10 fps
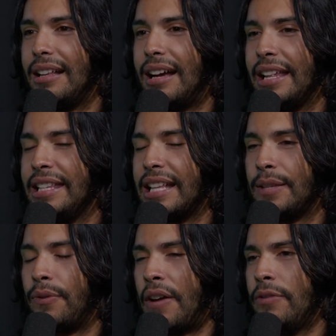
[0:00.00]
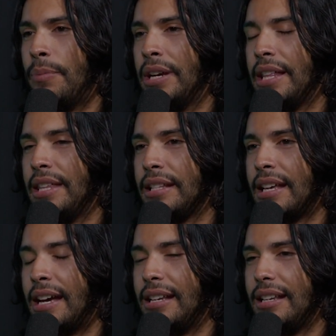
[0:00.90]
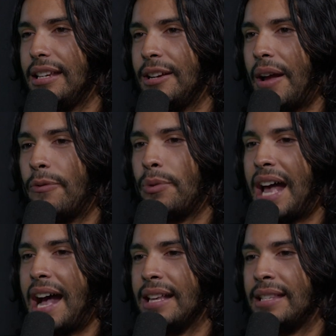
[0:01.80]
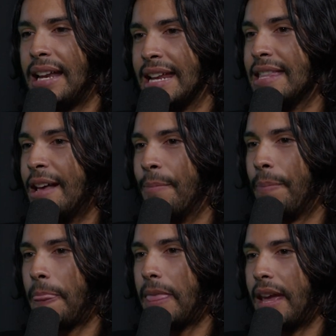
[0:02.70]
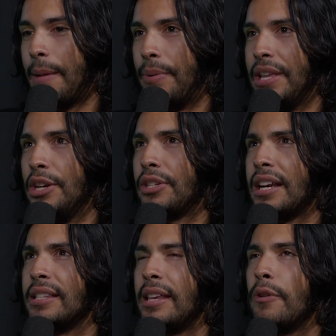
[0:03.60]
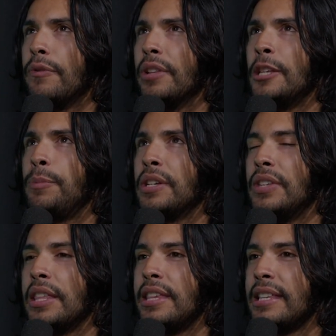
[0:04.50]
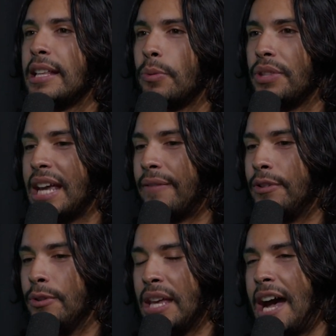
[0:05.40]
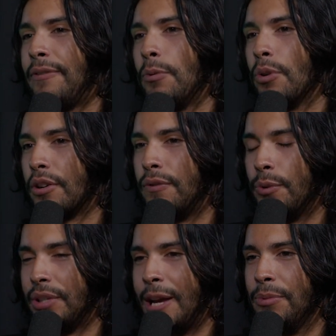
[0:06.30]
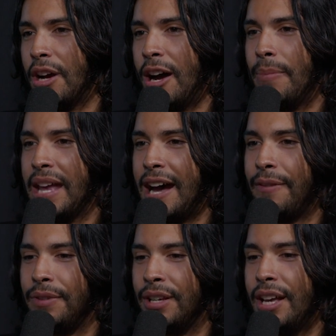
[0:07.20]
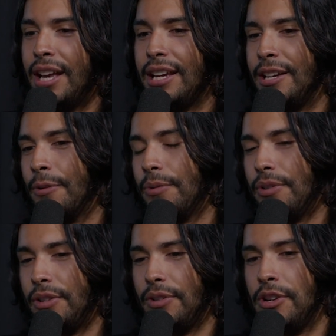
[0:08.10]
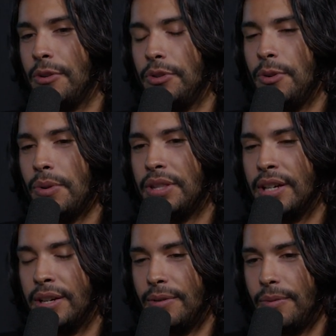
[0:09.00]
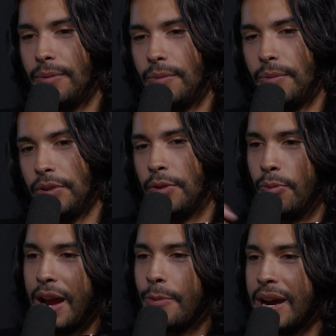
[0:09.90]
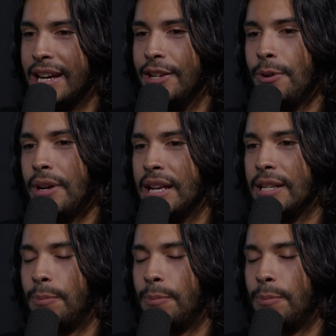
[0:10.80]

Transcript: I think that's for everybody. I think that, you know, everyone has that in them, but they just kind of settle for less because they think that's what they have to do. They have to work a full-time job. They have to, you know, do what the right way to do it is.